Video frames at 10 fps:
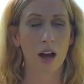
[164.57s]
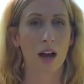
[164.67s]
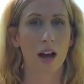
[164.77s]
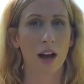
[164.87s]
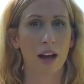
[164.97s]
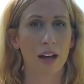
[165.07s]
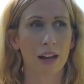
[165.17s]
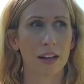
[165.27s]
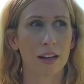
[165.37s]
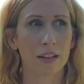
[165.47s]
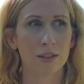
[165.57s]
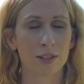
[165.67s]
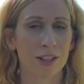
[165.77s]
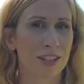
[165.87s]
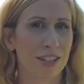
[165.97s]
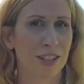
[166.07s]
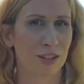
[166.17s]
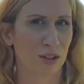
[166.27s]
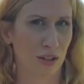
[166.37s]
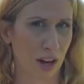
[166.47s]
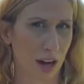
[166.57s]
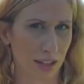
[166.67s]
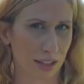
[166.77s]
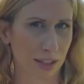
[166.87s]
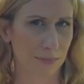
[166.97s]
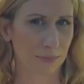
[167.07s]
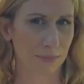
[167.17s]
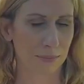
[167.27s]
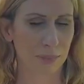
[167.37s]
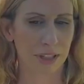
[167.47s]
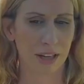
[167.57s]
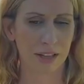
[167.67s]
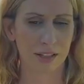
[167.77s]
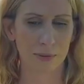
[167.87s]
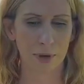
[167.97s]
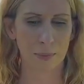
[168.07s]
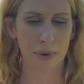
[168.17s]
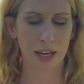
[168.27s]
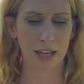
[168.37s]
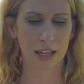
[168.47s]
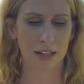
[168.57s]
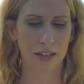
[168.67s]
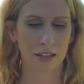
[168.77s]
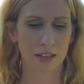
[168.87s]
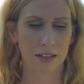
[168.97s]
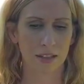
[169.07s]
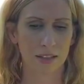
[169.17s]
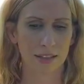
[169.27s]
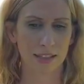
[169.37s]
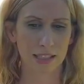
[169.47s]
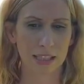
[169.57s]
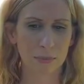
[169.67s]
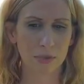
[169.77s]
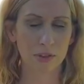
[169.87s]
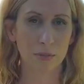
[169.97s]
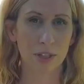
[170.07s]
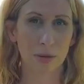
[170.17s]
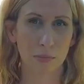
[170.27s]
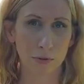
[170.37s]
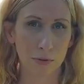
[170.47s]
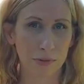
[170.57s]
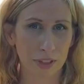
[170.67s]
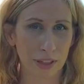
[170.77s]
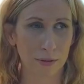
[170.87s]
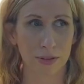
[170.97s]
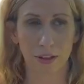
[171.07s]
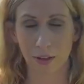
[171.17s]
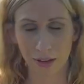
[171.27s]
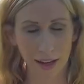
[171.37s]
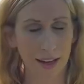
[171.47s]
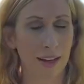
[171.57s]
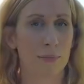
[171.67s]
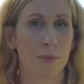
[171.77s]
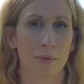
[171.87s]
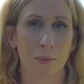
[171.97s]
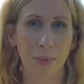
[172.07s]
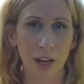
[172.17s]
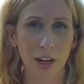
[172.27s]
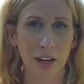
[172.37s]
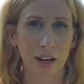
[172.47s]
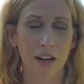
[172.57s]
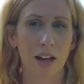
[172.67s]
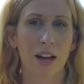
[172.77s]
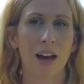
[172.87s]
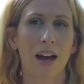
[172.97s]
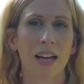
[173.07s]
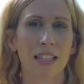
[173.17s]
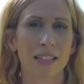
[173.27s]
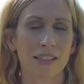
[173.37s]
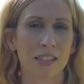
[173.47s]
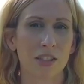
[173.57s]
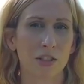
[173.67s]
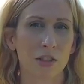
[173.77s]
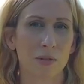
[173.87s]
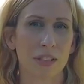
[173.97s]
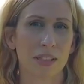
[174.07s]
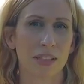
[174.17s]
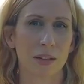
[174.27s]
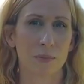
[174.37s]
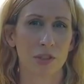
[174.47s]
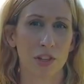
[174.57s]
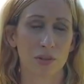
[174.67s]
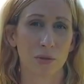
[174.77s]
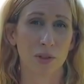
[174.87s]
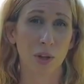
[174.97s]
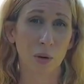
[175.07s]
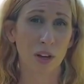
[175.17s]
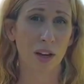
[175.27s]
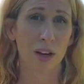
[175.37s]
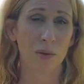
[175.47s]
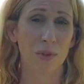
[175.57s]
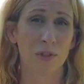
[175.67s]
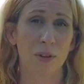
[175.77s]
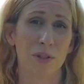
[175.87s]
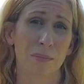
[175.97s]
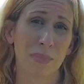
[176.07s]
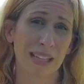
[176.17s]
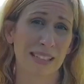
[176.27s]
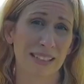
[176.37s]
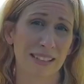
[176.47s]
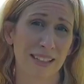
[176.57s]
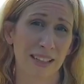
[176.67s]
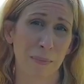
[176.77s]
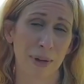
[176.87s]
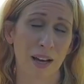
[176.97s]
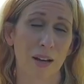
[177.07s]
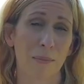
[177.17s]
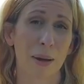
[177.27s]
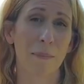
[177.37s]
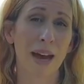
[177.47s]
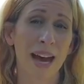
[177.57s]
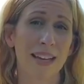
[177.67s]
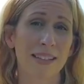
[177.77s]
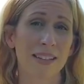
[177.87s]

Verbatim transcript: I started to get a little cocky because my pain seemed to be improving. I was like, okay, I'm doing better. I eased into doing some gentle yoga, which felt amazing to get back on my mat.